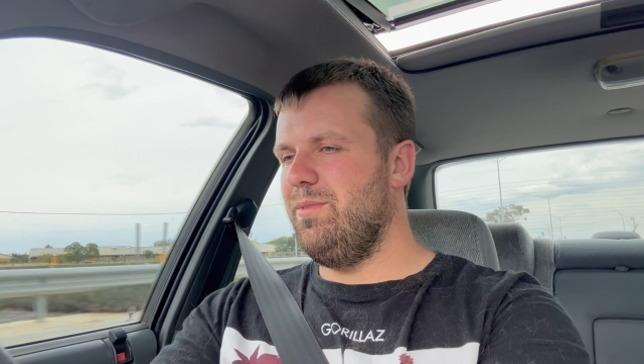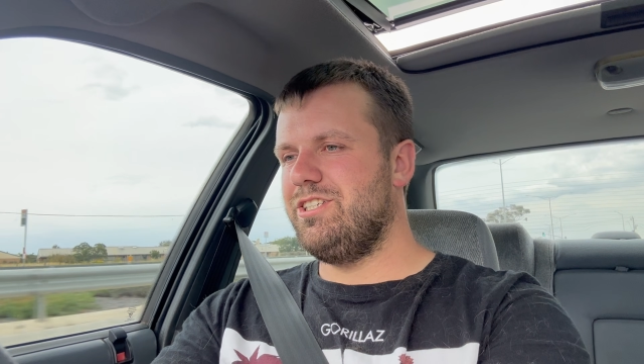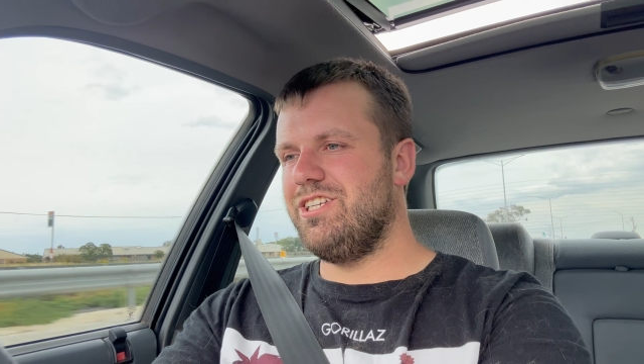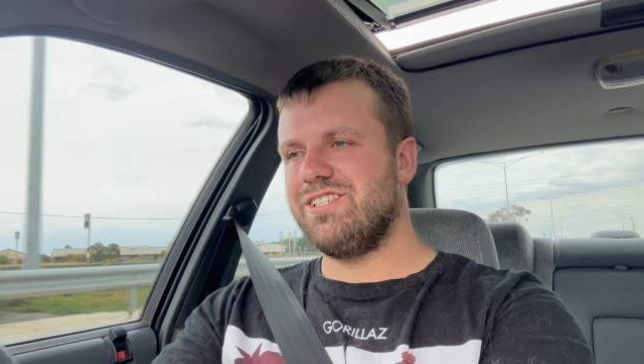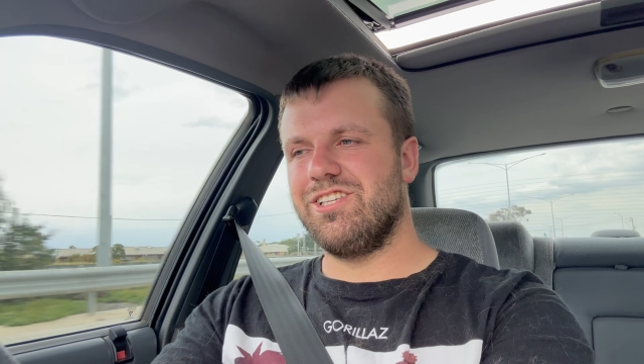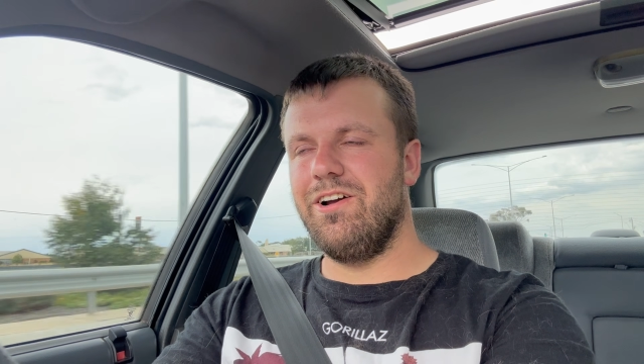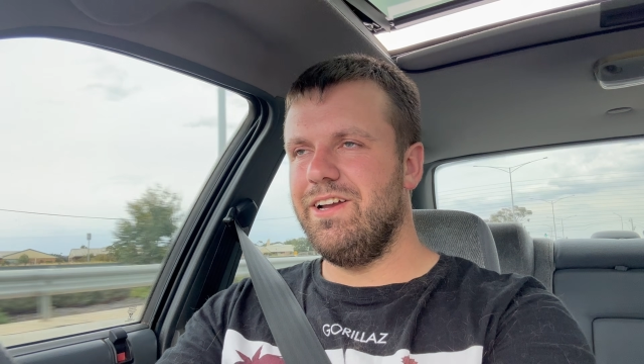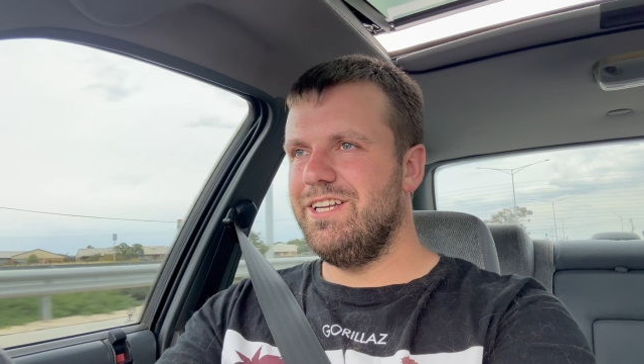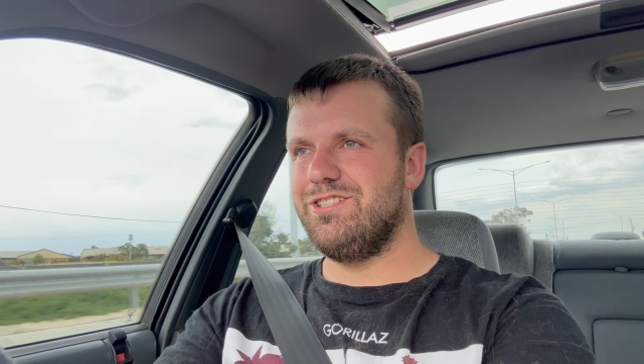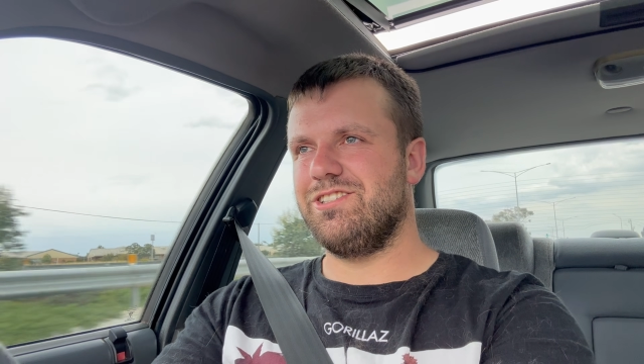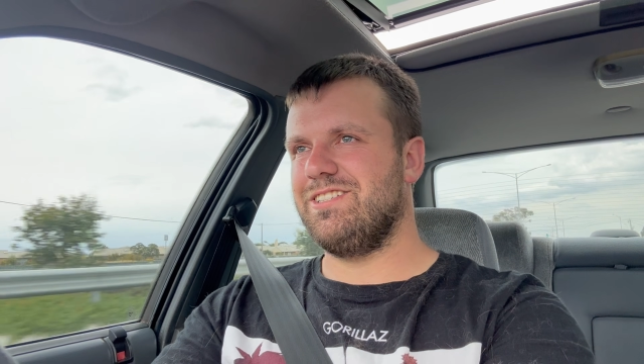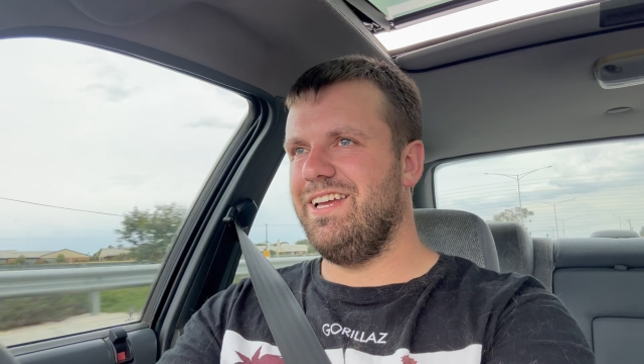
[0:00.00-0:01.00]
It's just so
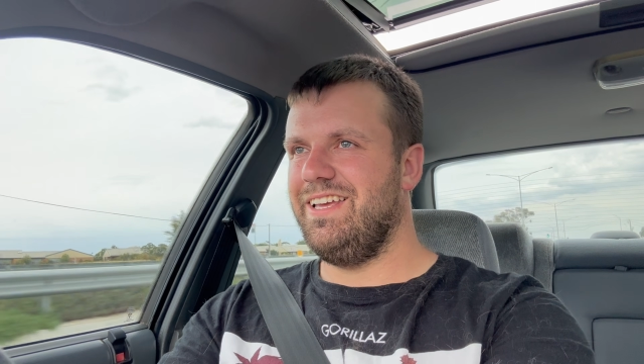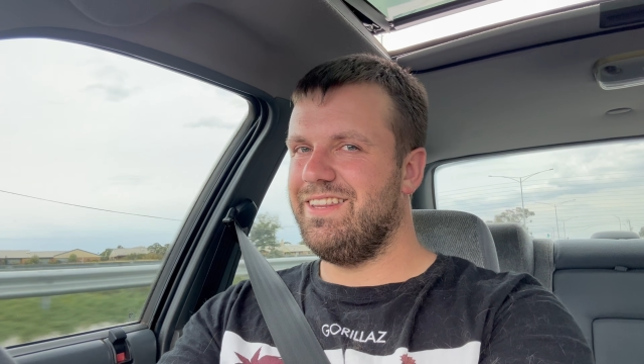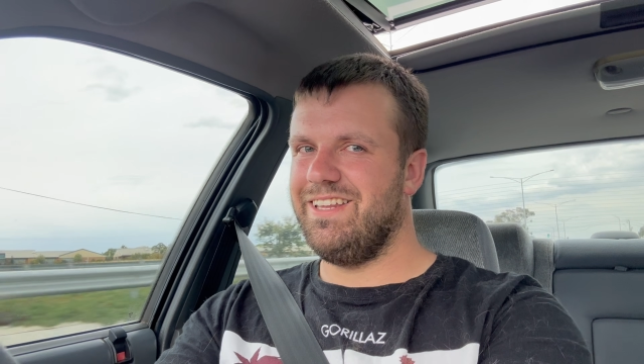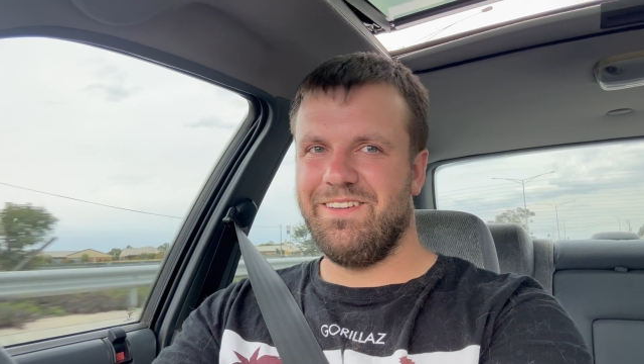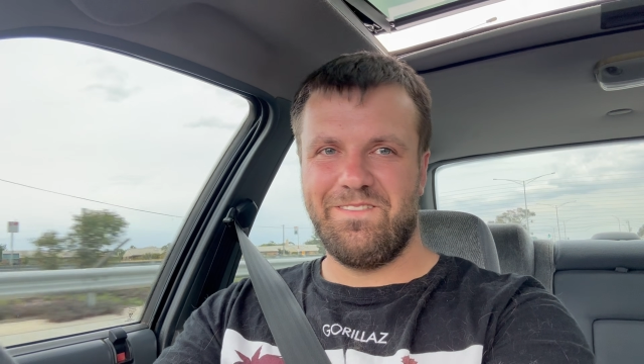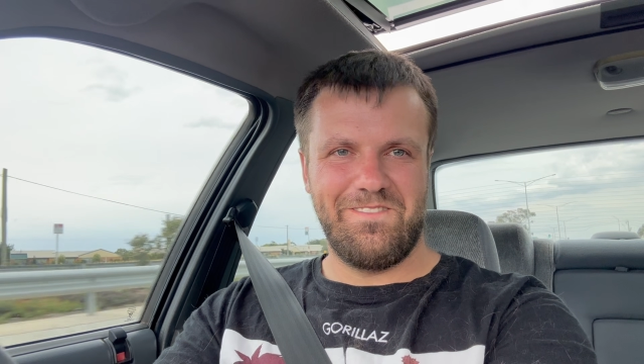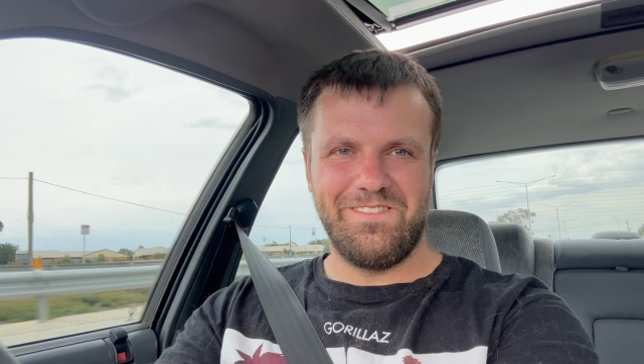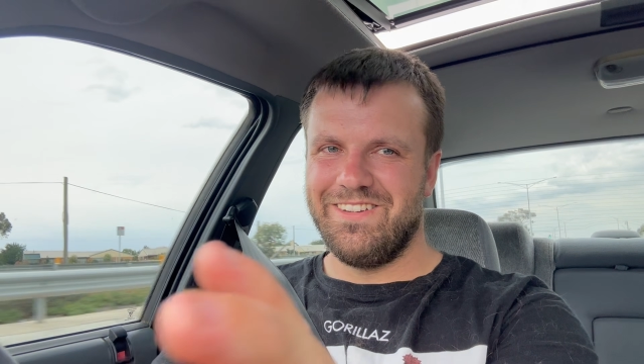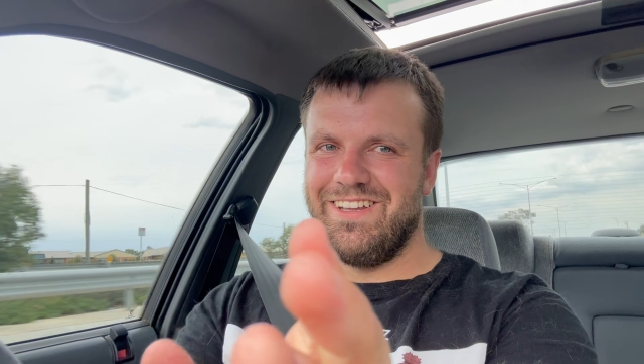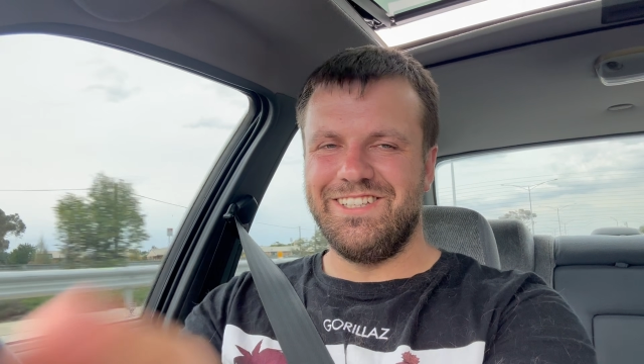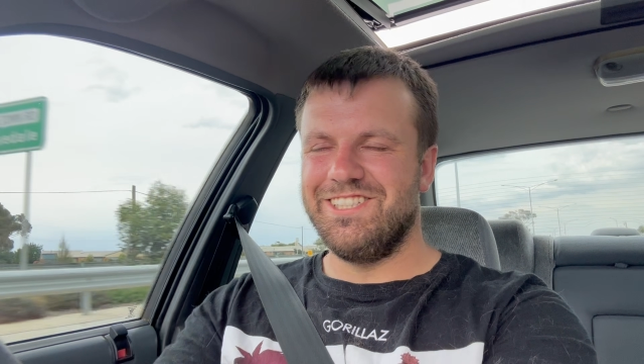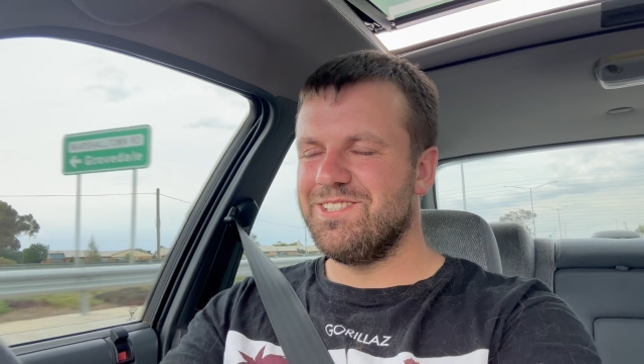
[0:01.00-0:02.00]
interesting that it
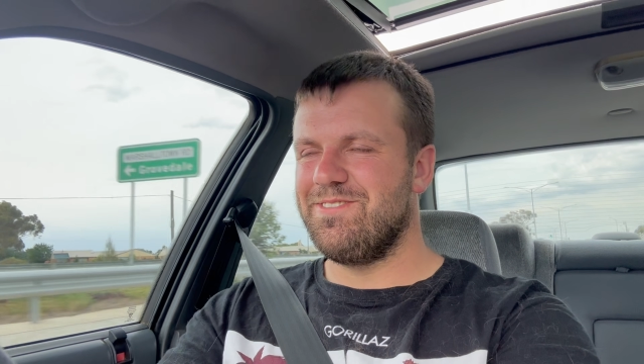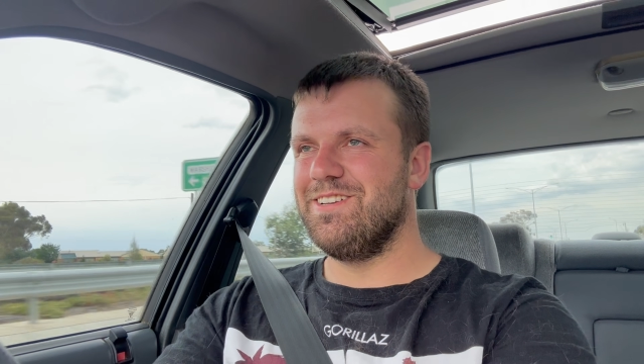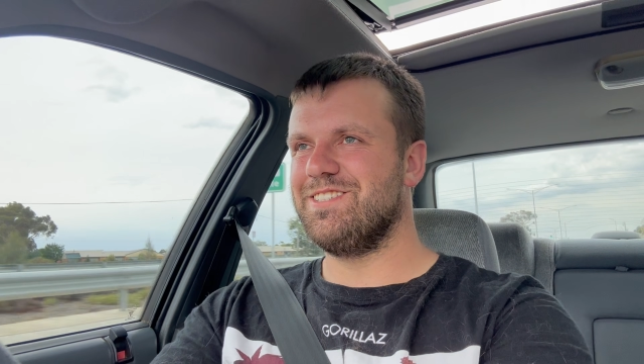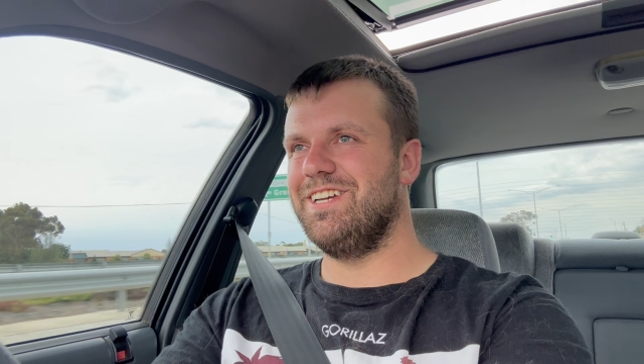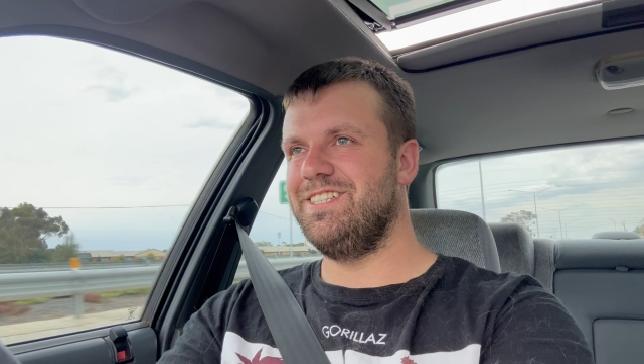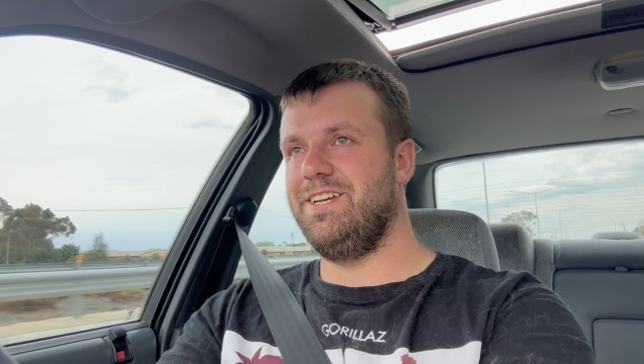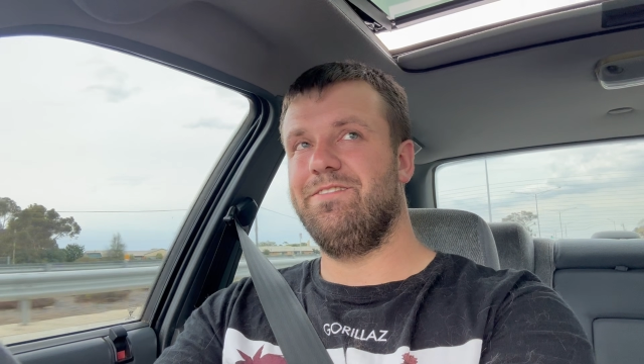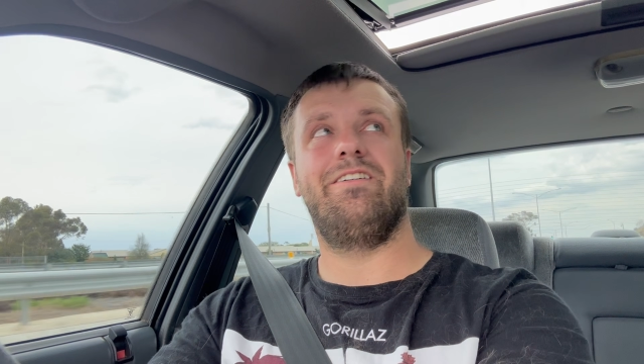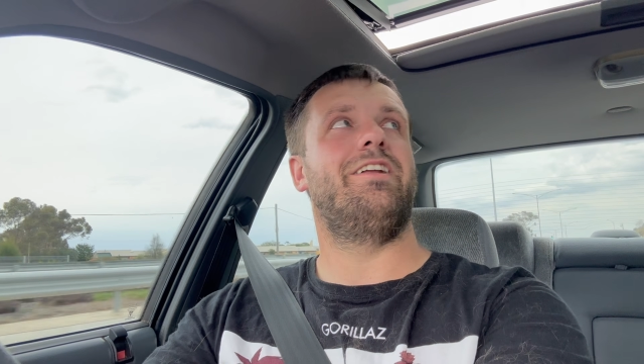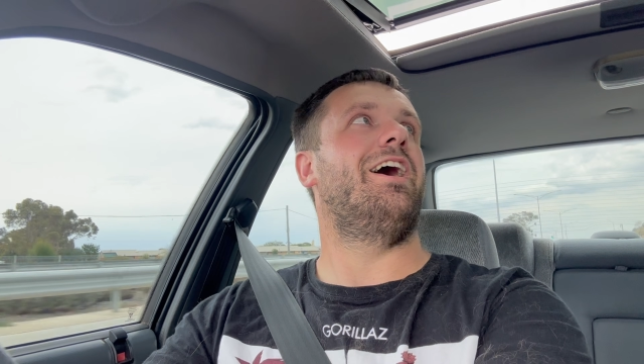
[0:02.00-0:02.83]
just feels so different.